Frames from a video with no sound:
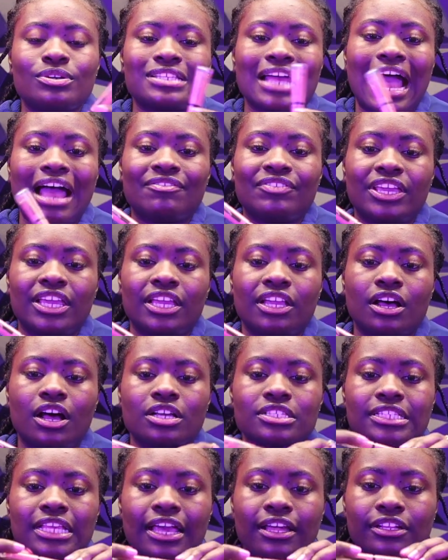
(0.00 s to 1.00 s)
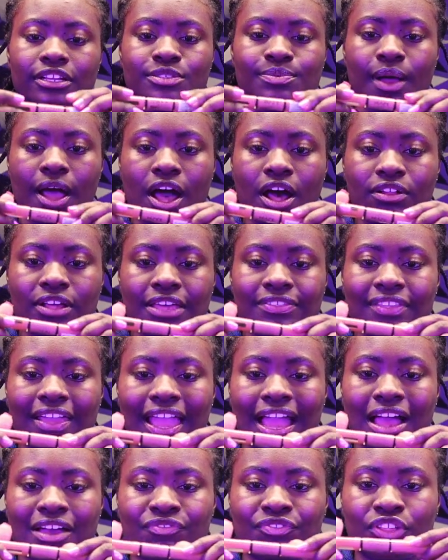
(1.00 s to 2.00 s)
was having a sale as well, and they
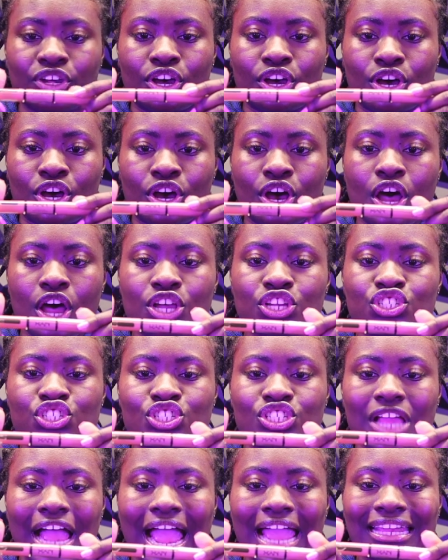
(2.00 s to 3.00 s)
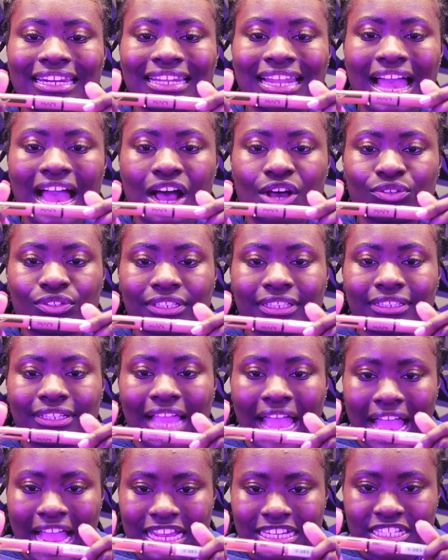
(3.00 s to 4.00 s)
have the Shine Loud
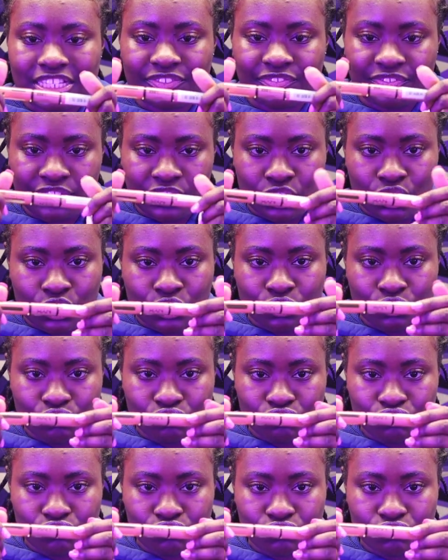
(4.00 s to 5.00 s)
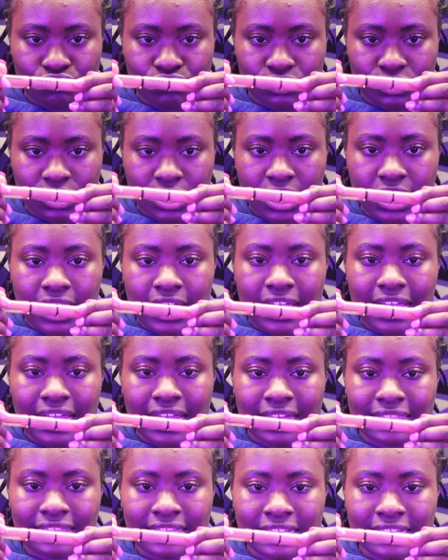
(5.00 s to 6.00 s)
Cash Flow.
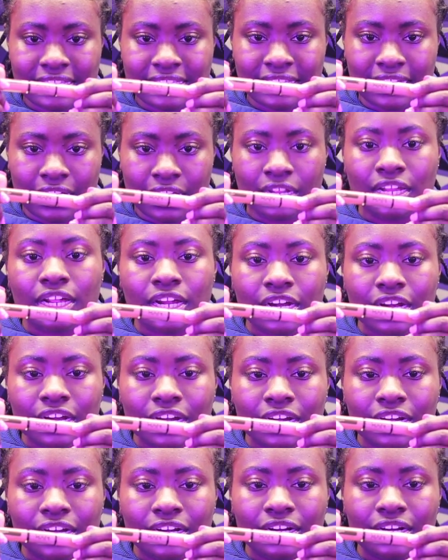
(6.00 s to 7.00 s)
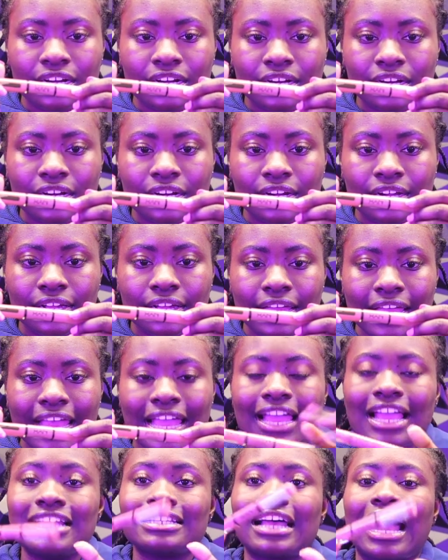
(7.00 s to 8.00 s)
I think it's the color.
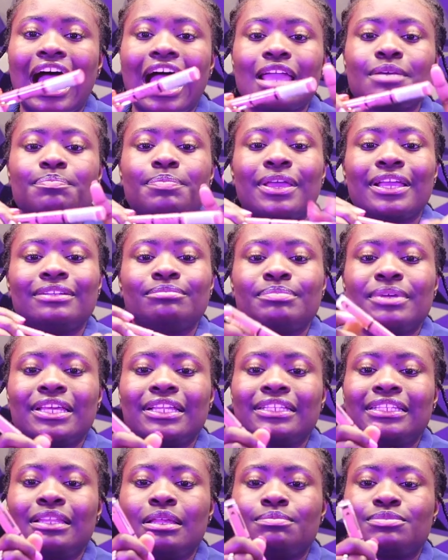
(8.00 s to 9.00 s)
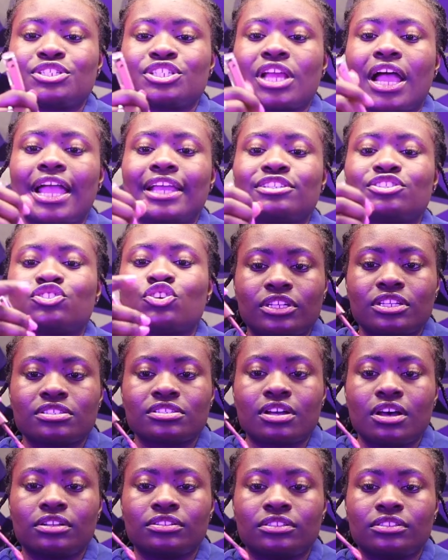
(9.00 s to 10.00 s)
It's a high pigment lip shine. This
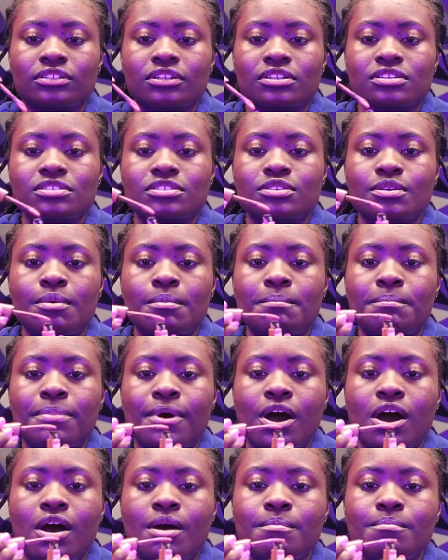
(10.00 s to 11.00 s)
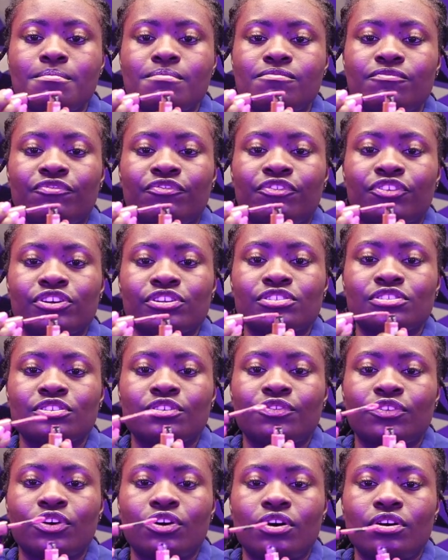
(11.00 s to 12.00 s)
color looks bomb, first
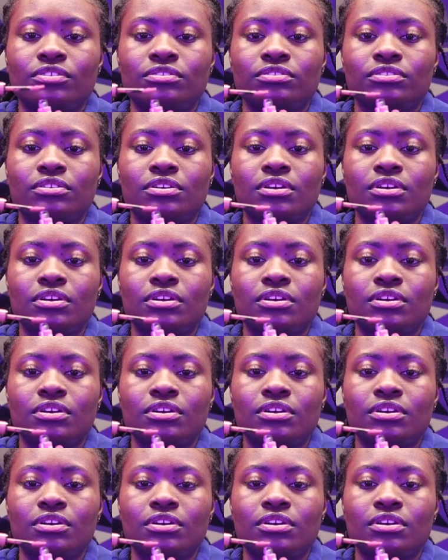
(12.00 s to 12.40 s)
of all.